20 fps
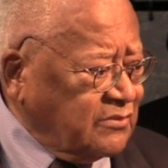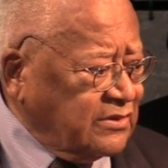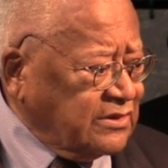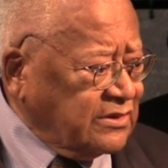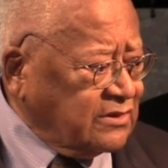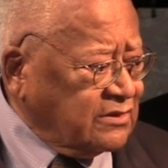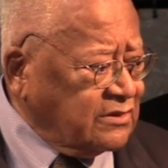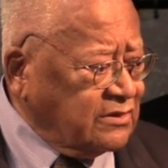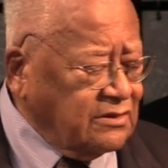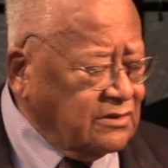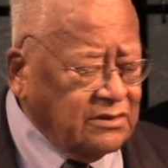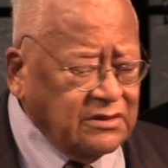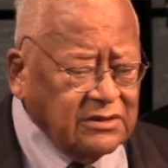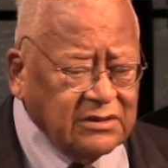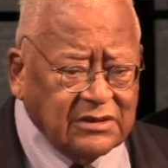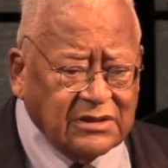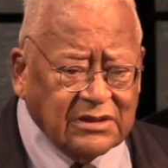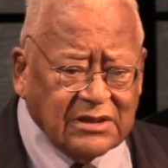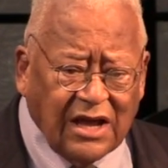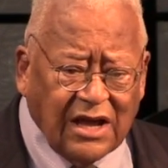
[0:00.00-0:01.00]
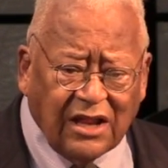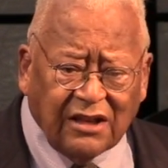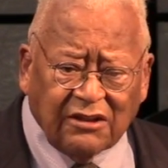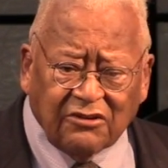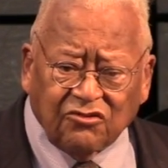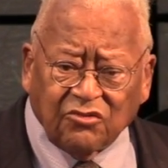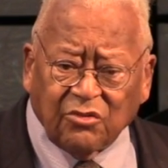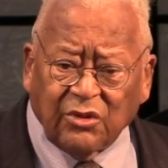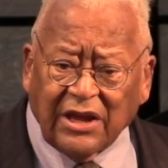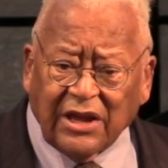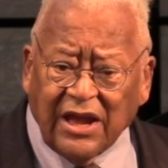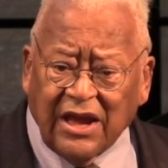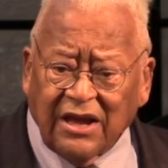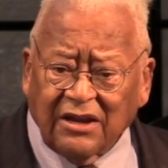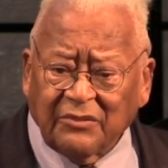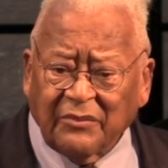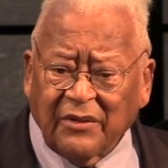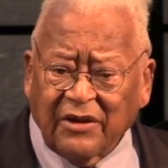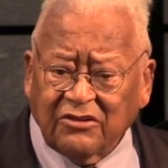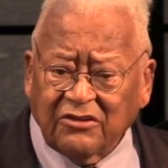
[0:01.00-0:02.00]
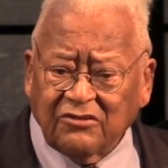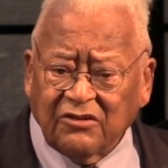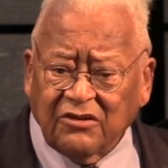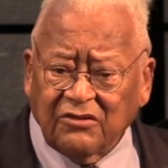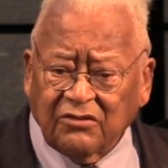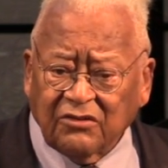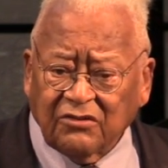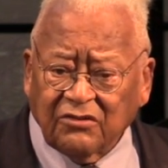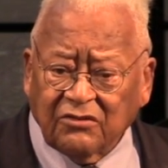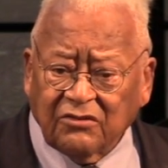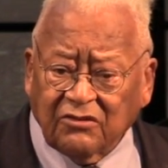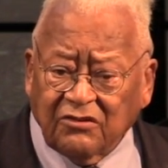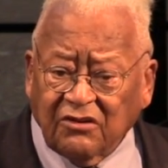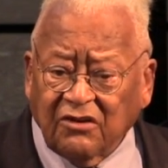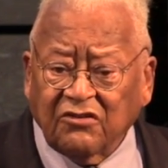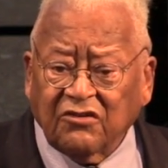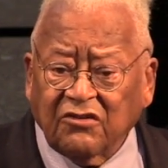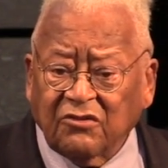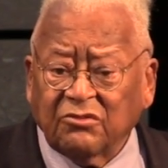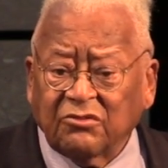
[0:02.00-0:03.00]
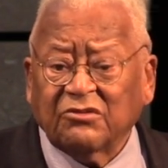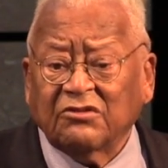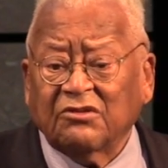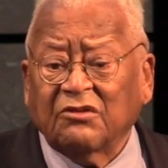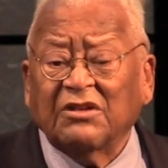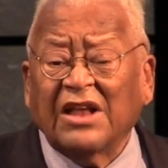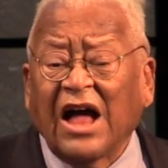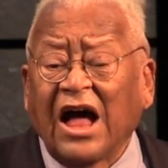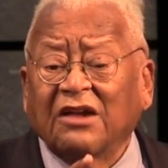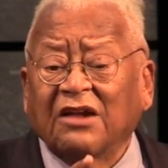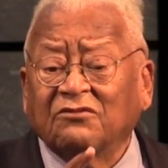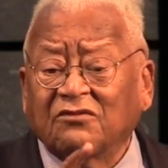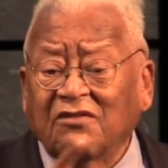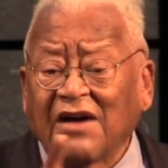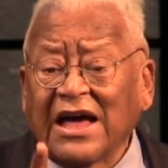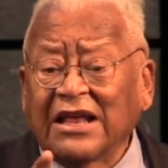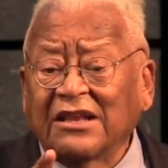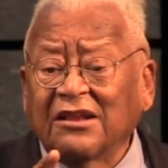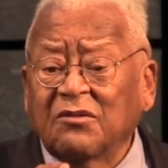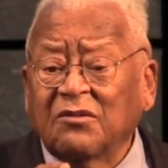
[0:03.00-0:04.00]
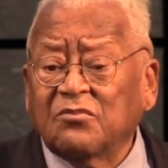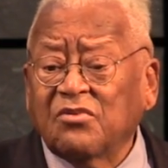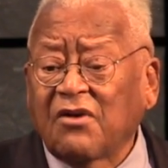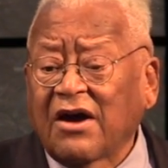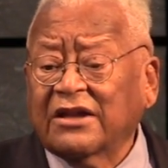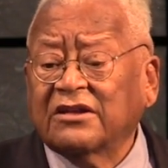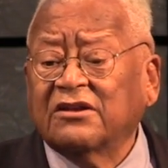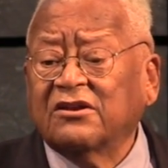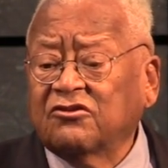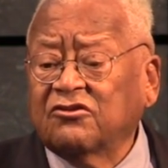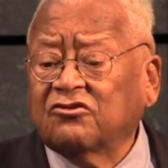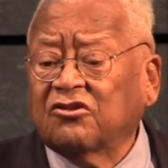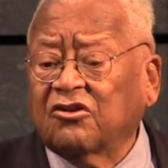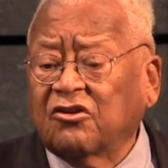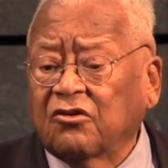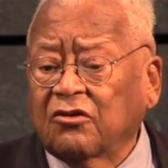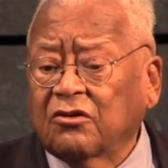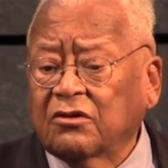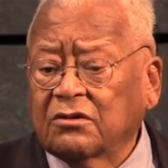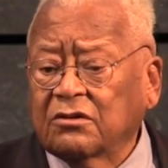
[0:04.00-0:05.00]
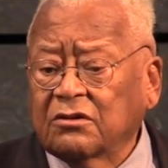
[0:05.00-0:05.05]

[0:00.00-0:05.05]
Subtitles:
and knowledge we can about Jesus. Jesus was a nonviolent practitioner.